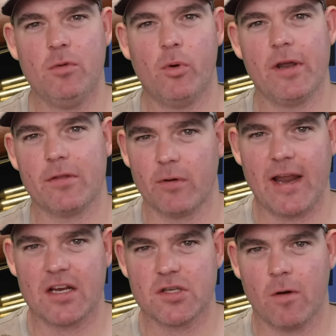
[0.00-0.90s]

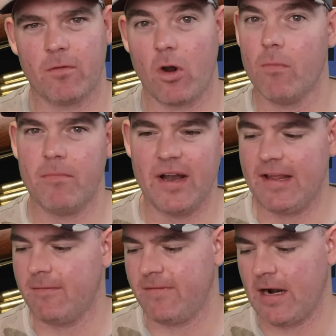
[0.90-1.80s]
2.3x overall,
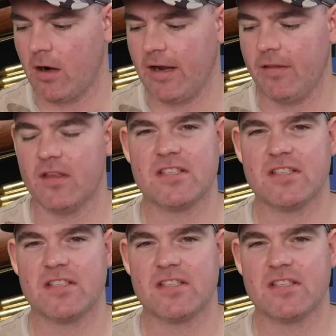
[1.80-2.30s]
but it varied.